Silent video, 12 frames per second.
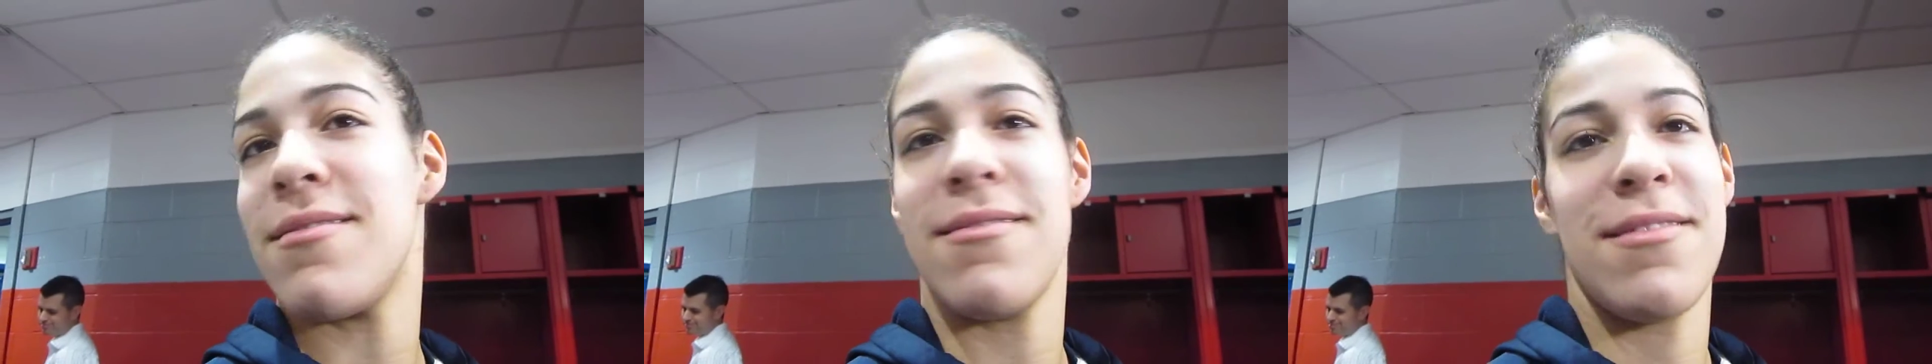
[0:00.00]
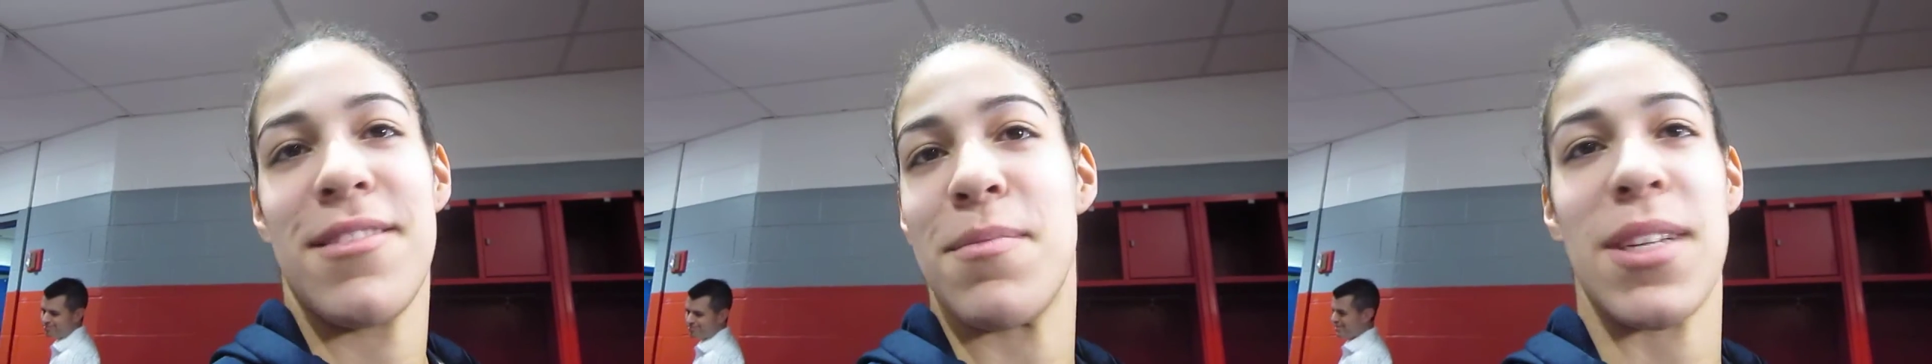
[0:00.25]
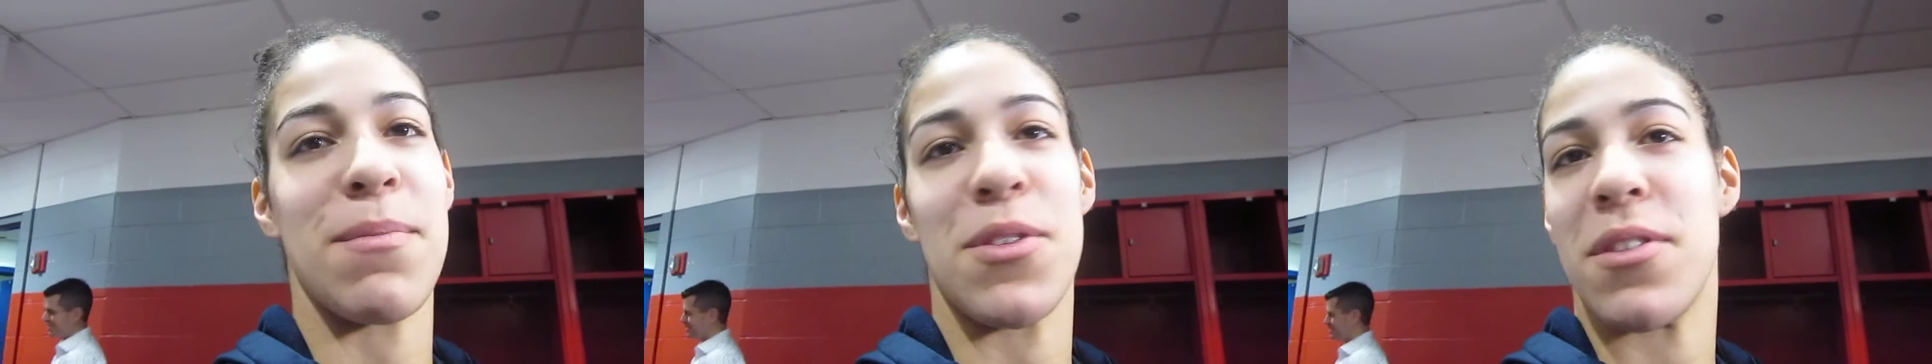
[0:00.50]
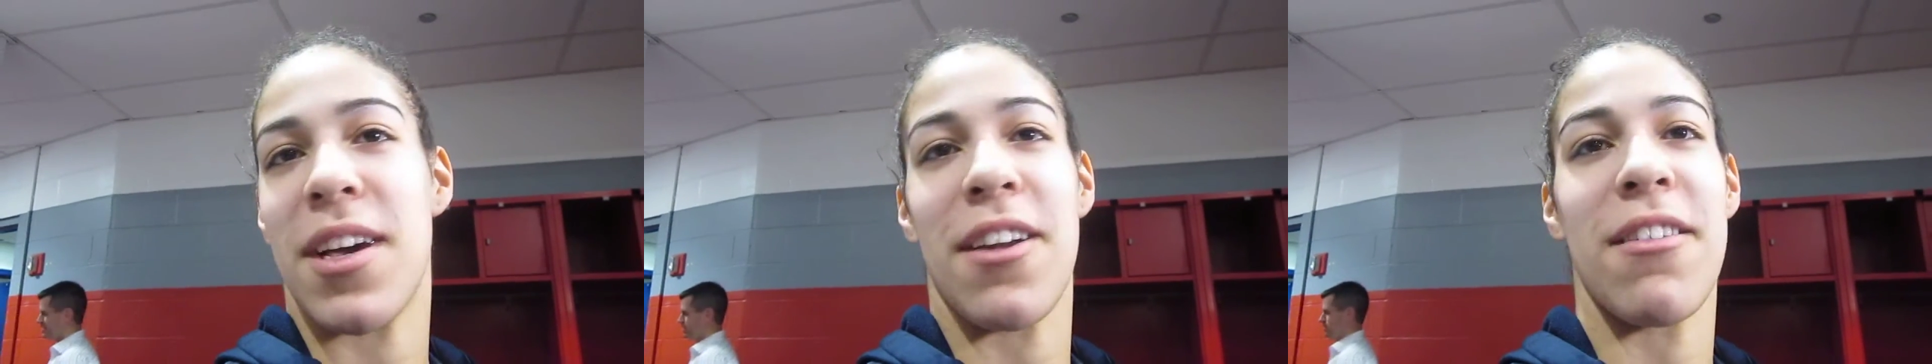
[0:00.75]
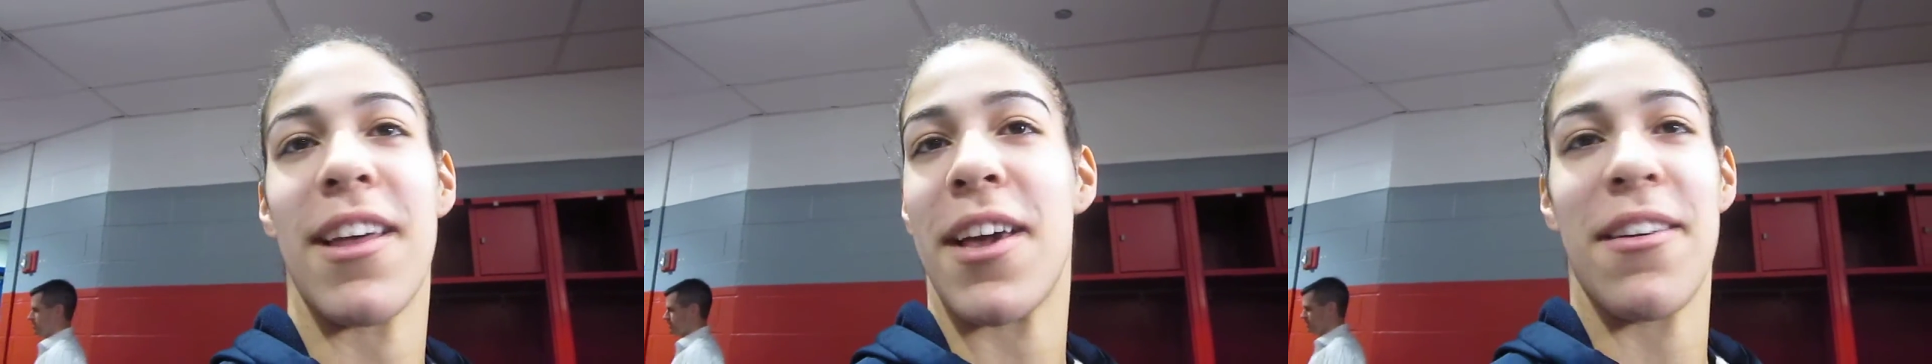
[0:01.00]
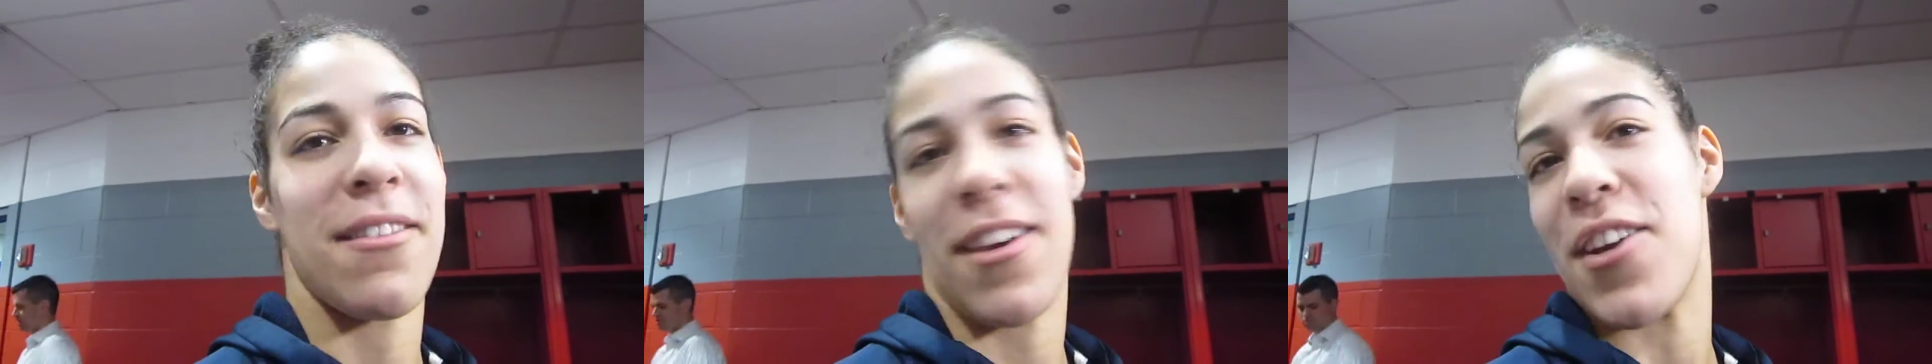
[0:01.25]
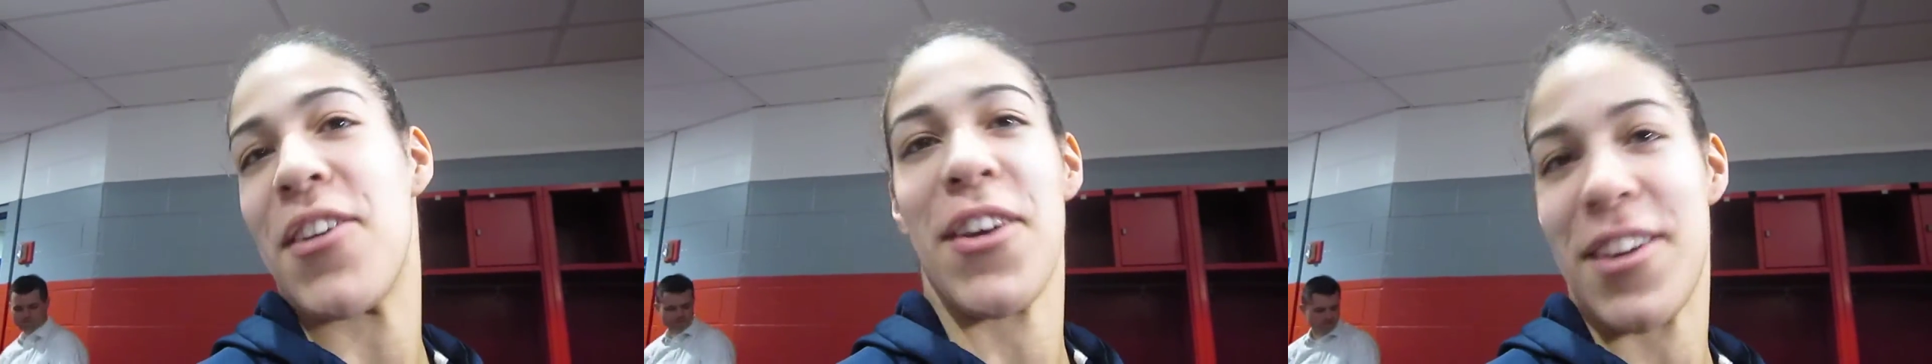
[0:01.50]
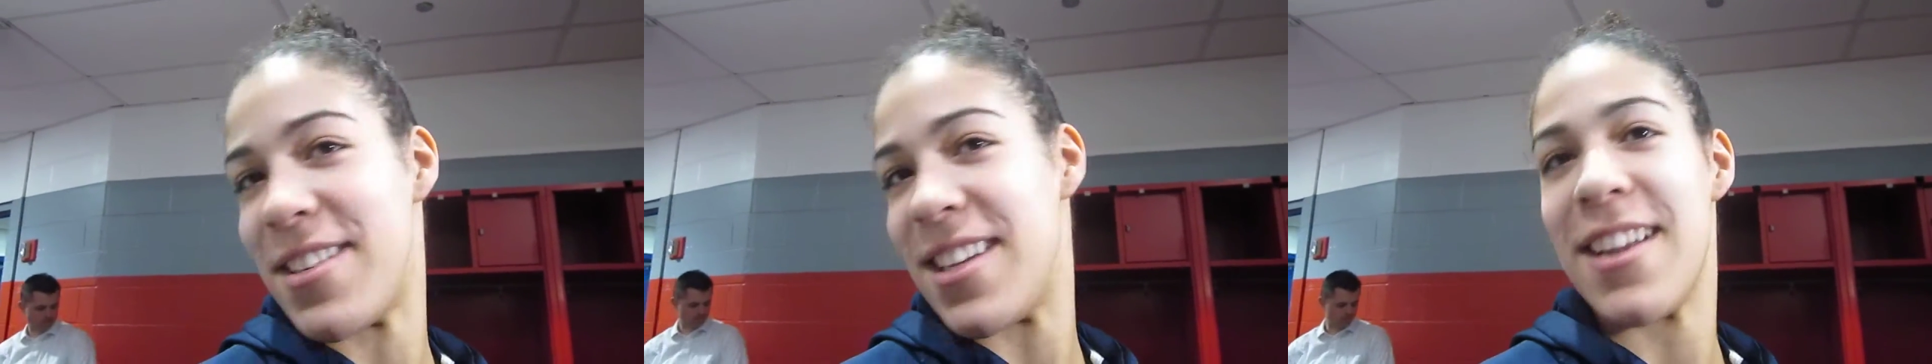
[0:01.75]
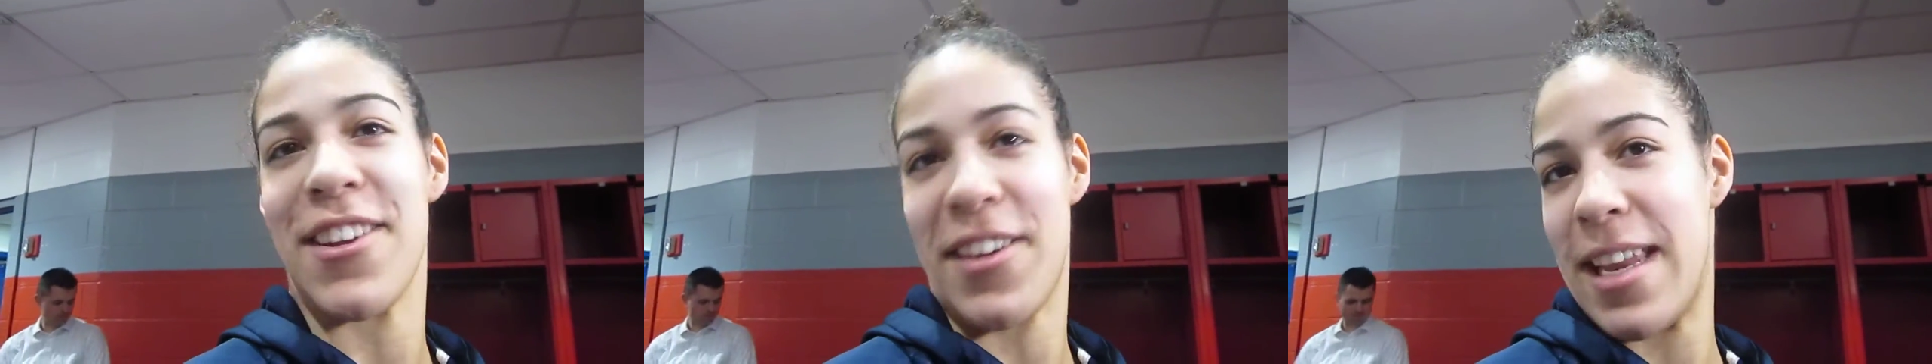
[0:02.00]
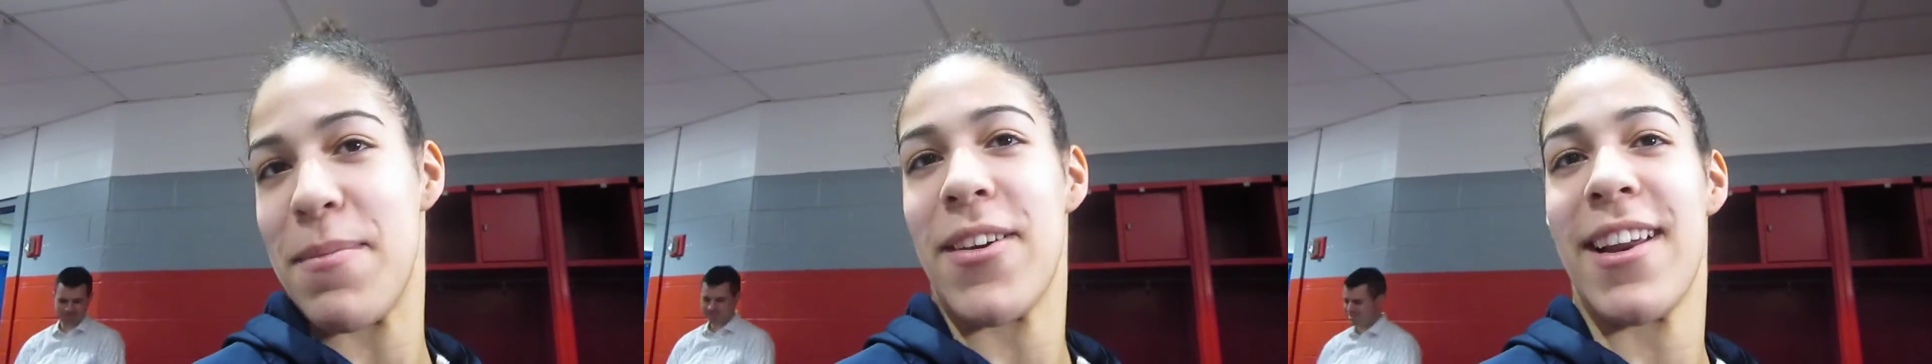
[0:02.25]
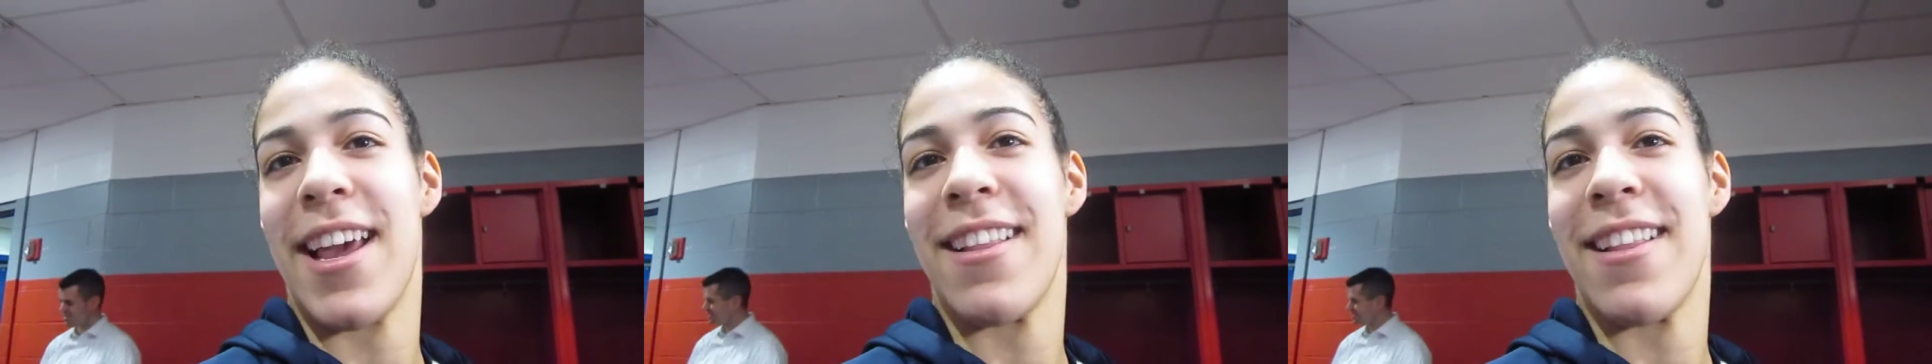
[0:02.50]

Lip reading: sometimes you look at her like, are you kidding me right now?